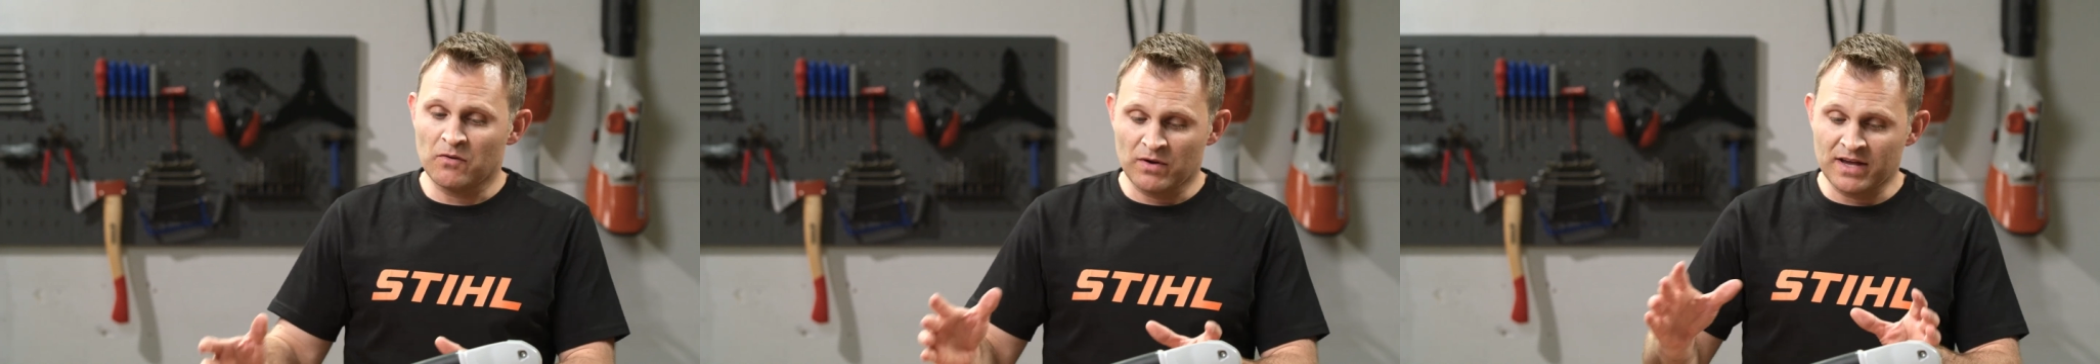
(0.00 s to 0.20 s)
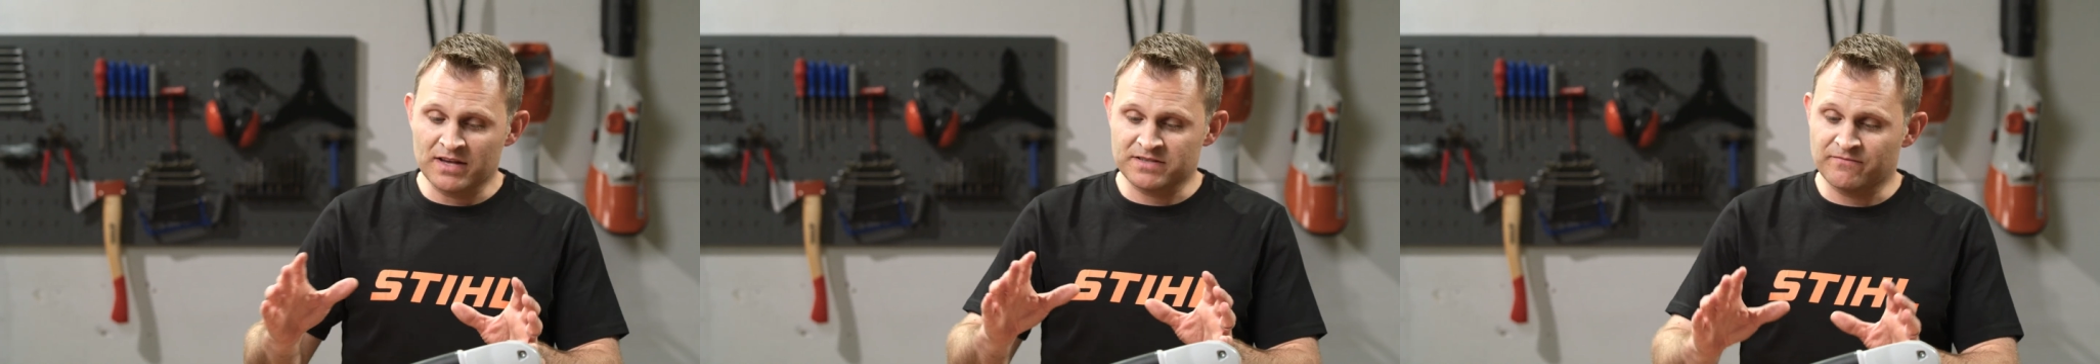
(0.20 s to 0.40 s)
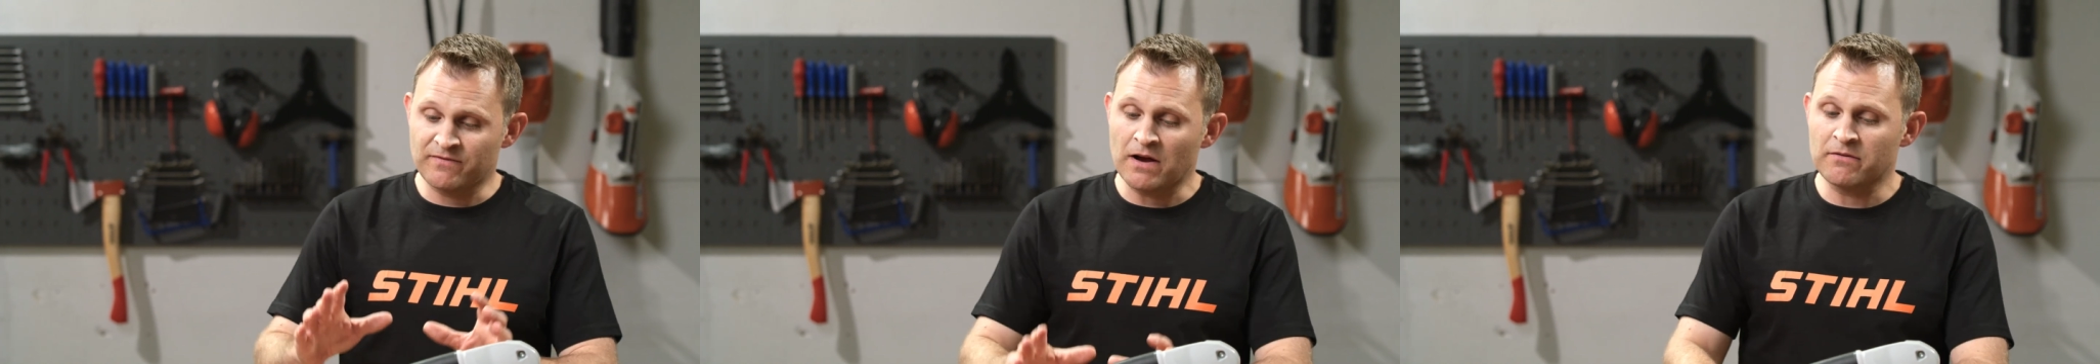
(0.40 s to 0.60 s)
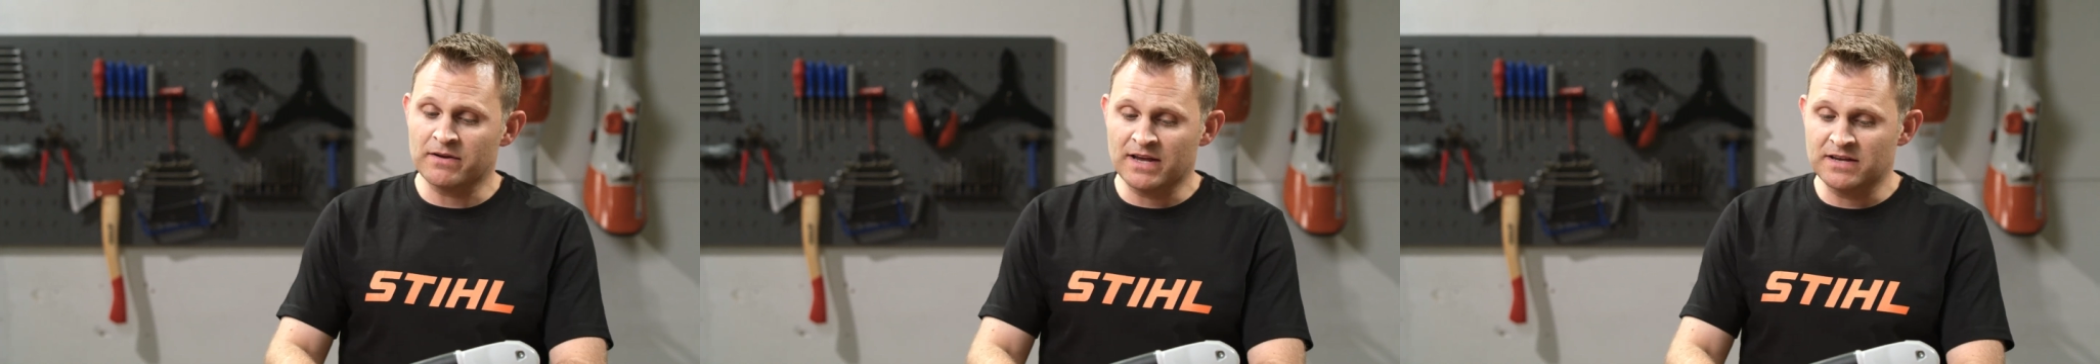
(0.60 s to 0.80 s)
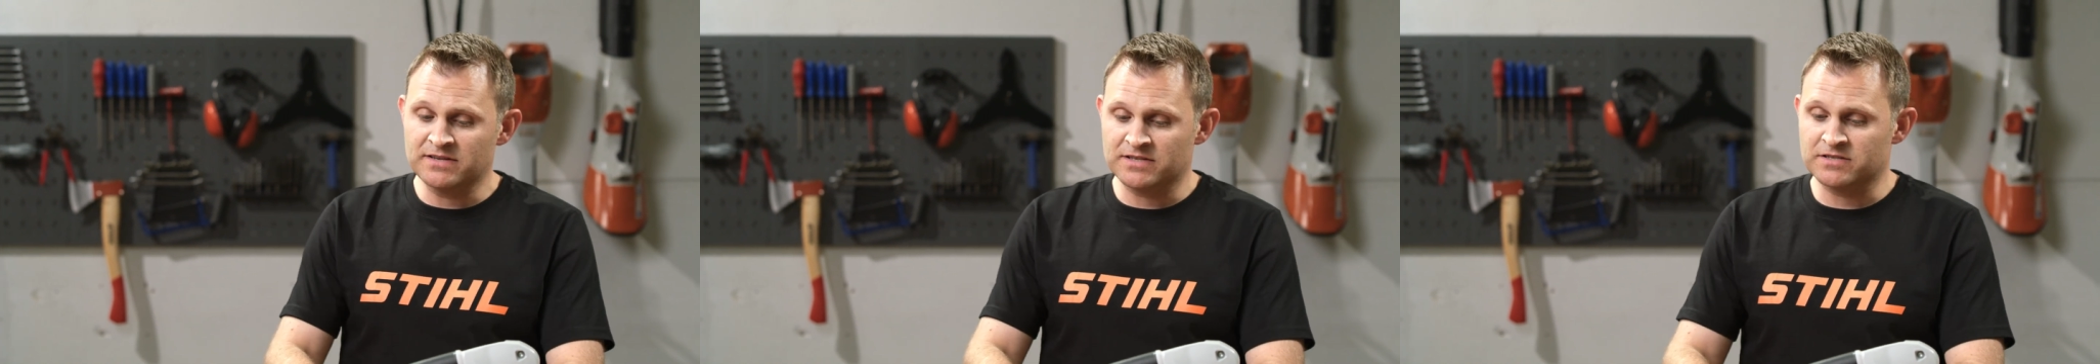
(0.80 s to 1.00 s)
It's very
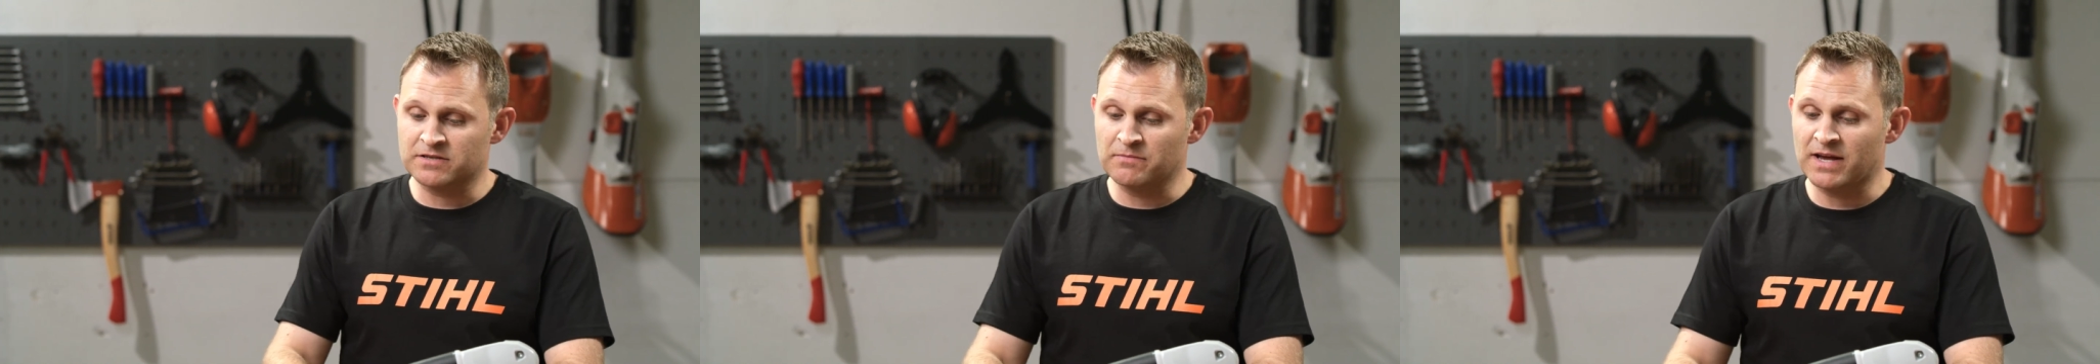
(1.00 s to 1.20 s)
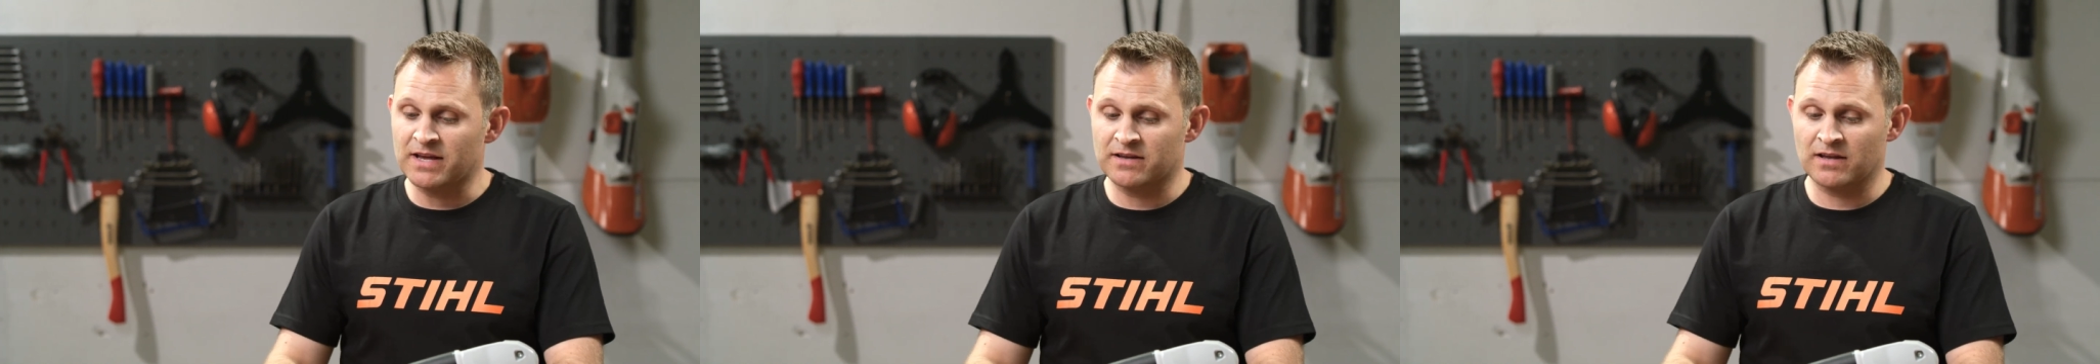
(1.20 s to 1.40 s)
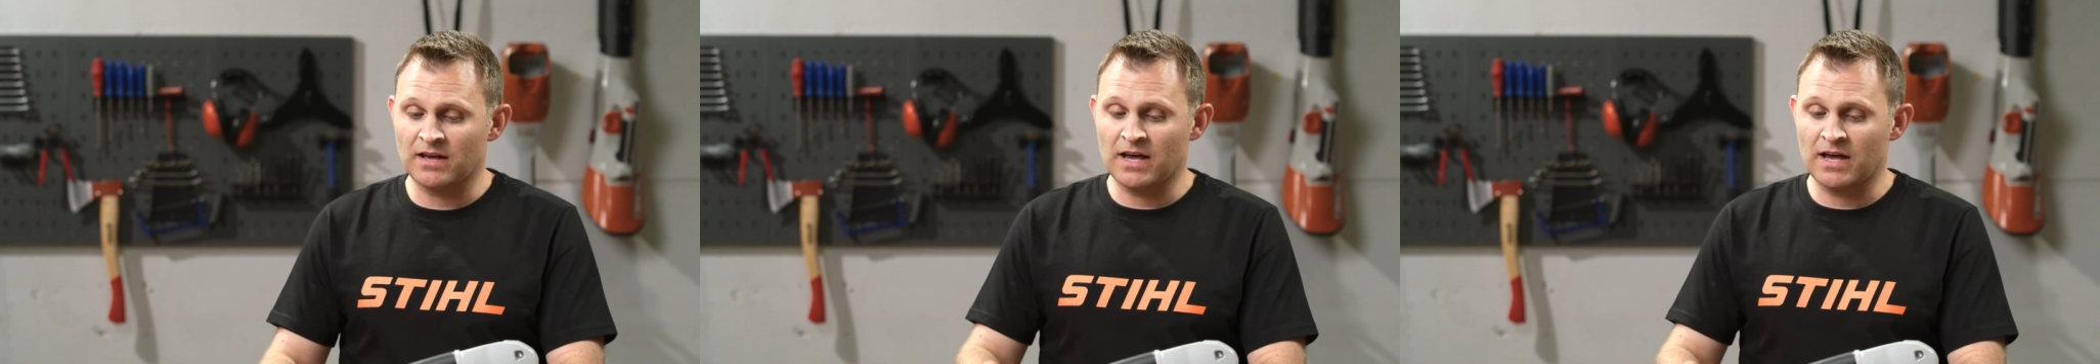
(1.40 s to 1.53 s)
easy to make